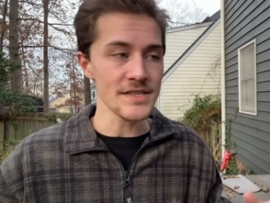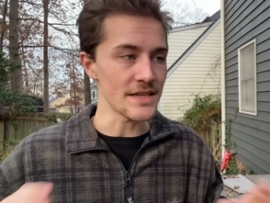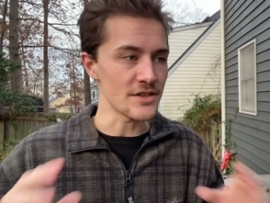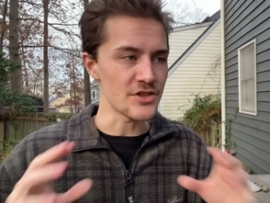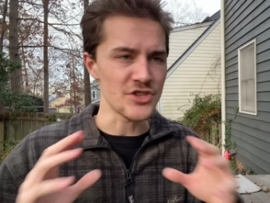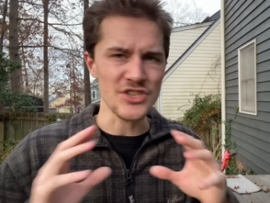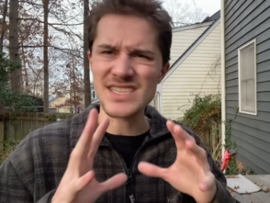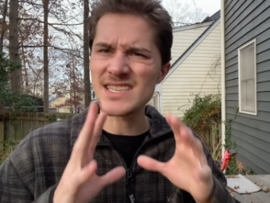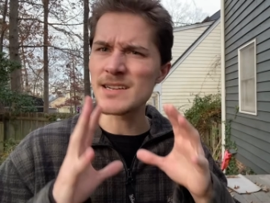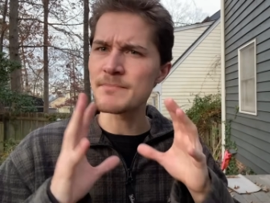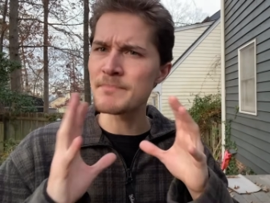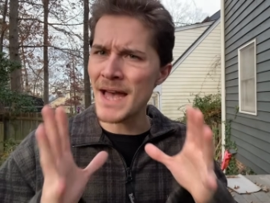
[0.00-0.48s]
It
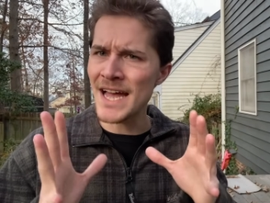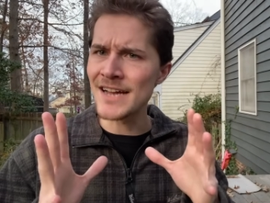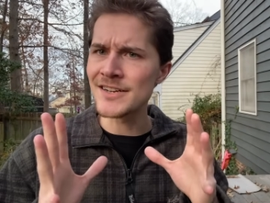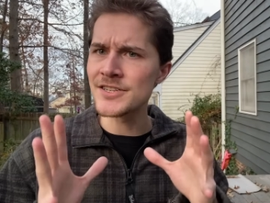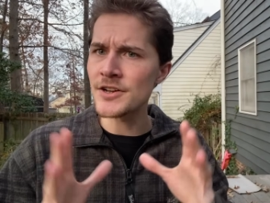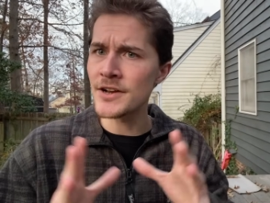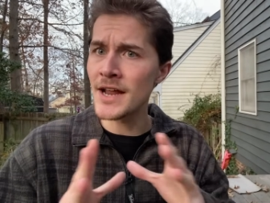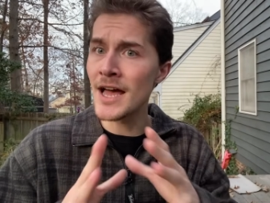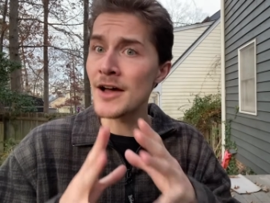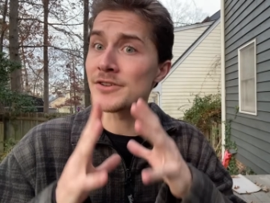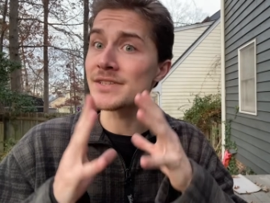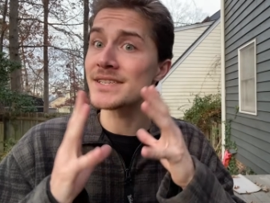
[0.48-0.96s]
just depends
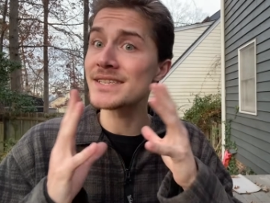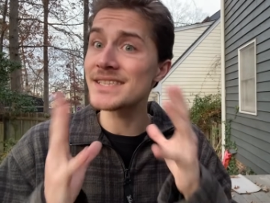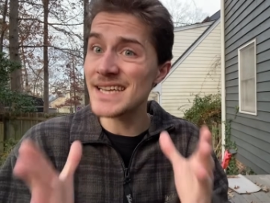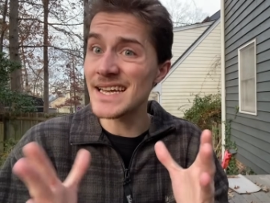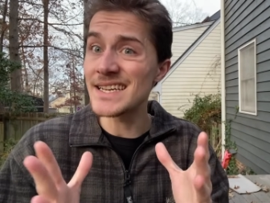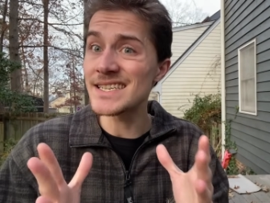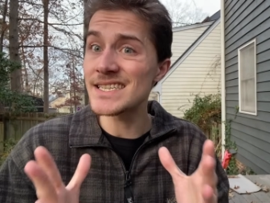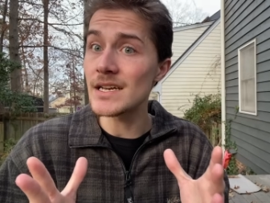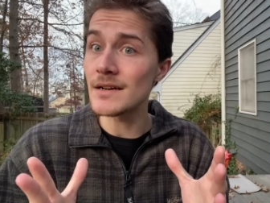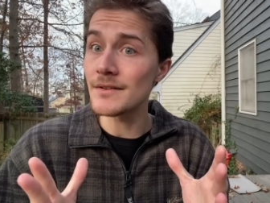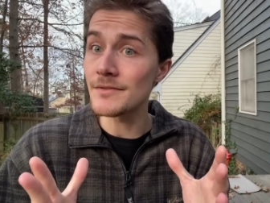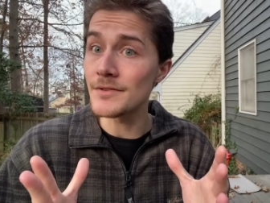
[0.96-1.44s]
on how
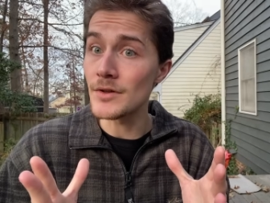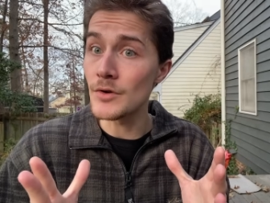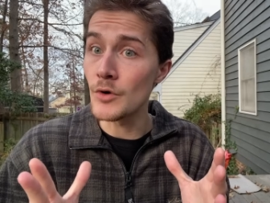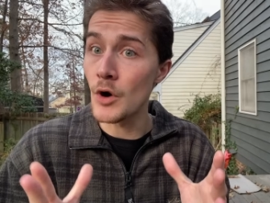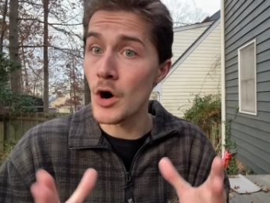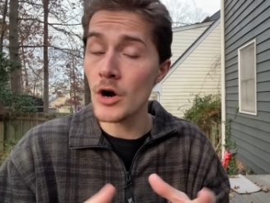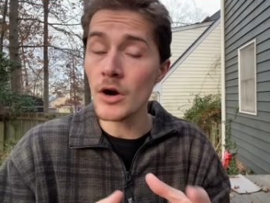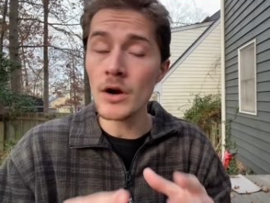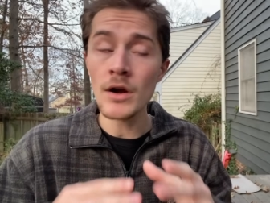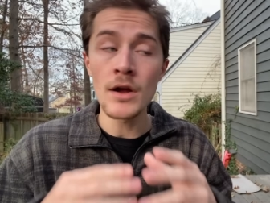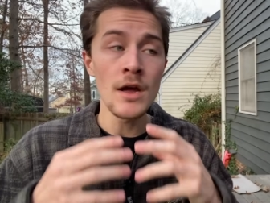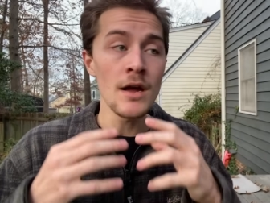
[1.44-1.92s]
sensitive you
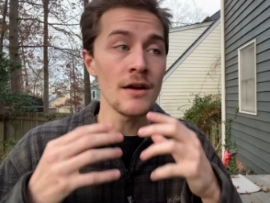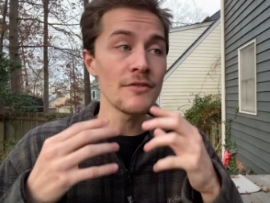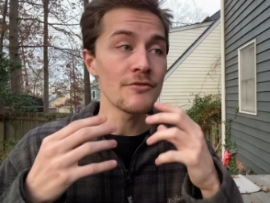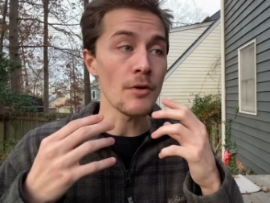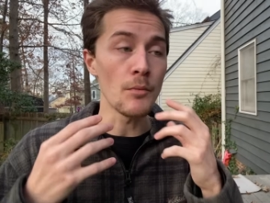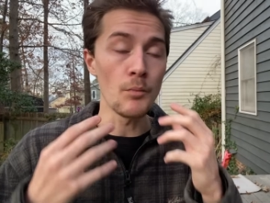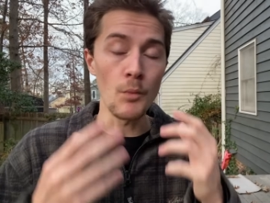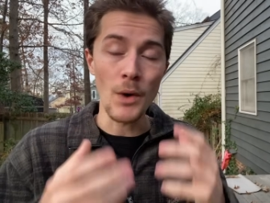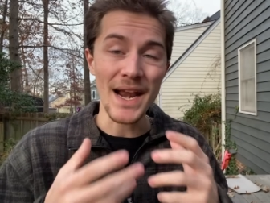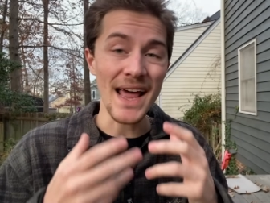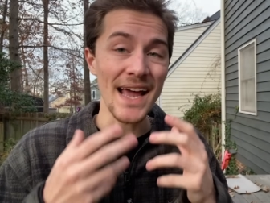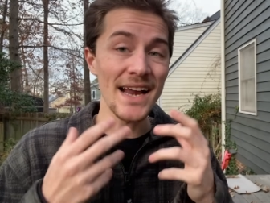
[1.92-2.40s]
are,
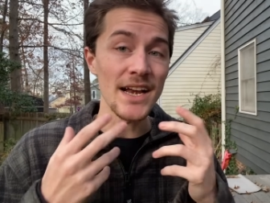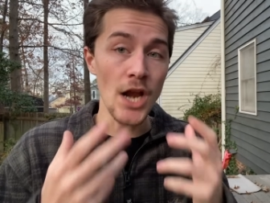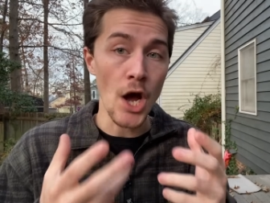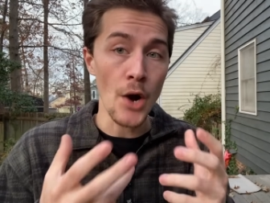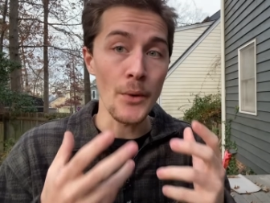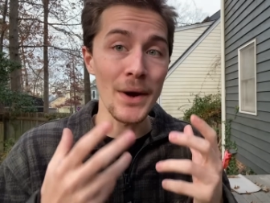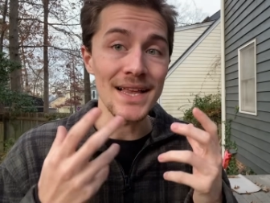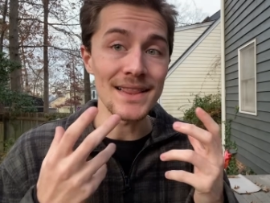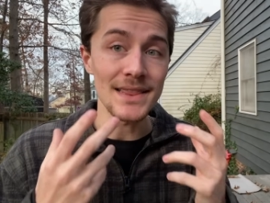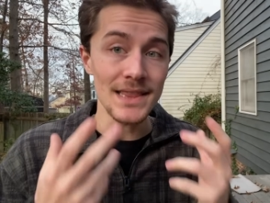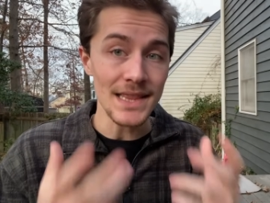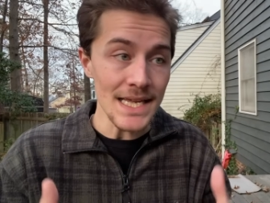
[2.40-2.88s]
from what I know
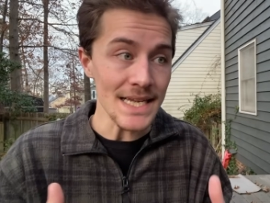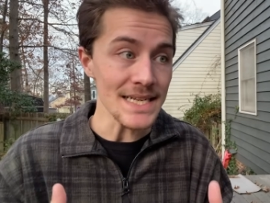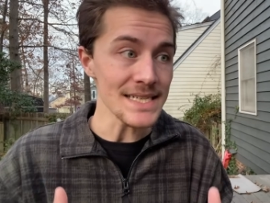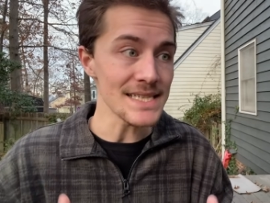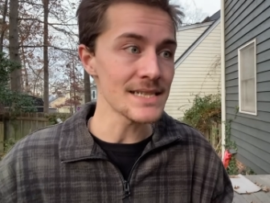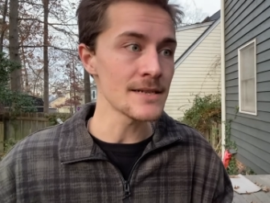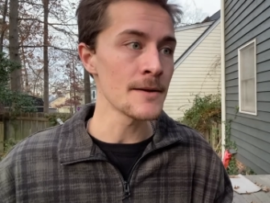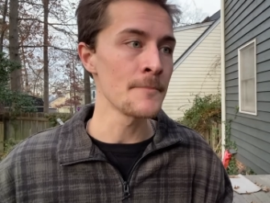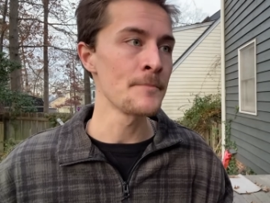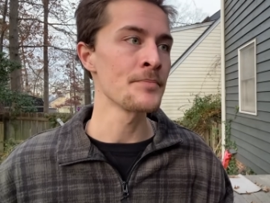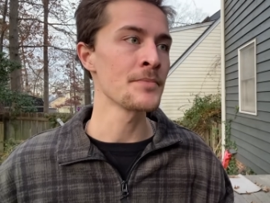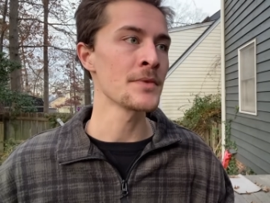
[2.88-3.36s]
at
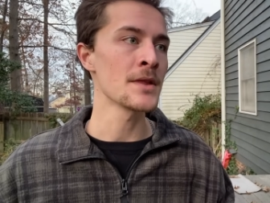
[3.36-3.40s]
least.